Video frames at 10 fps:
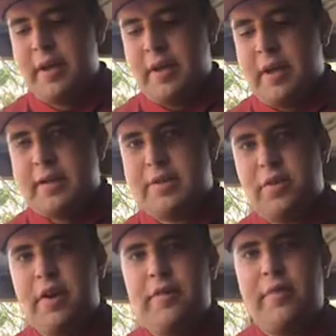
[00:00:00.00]
it's
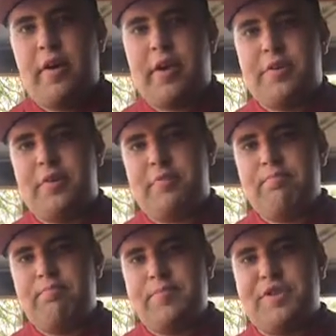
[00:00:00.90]
not a very good
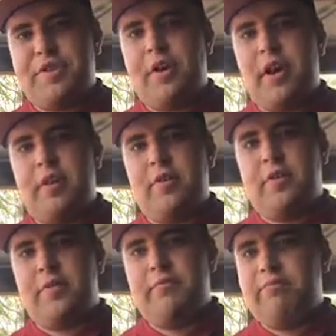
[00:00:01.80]
sign
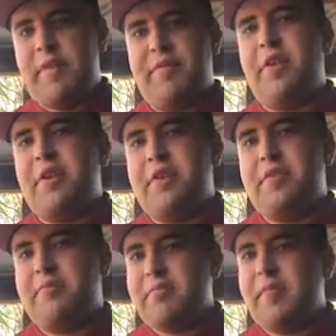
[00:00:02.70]
of a very good
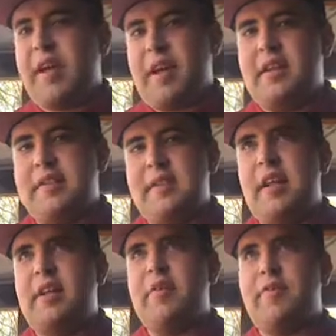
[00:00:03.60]

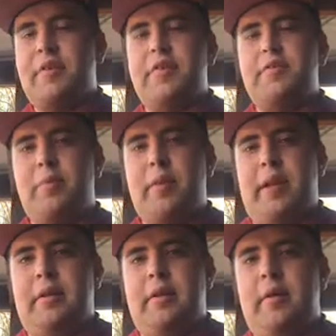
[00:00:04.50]
understanding of a good win.
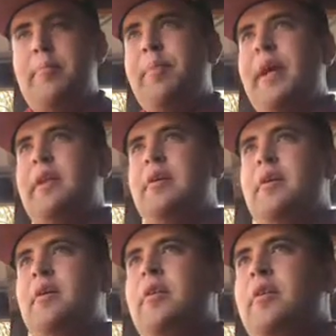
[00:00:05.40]
But
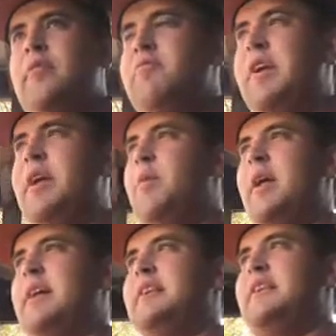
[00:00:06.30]
really what I
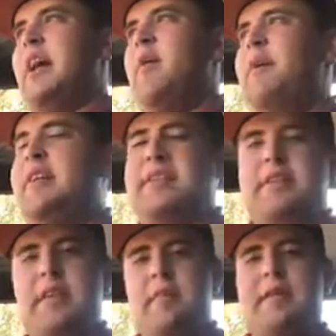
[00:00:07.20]
can say about this
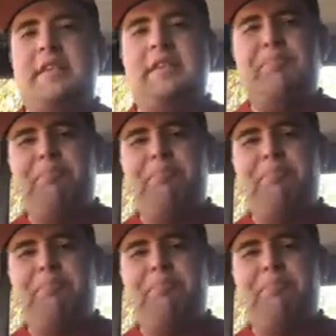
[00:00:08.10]
club is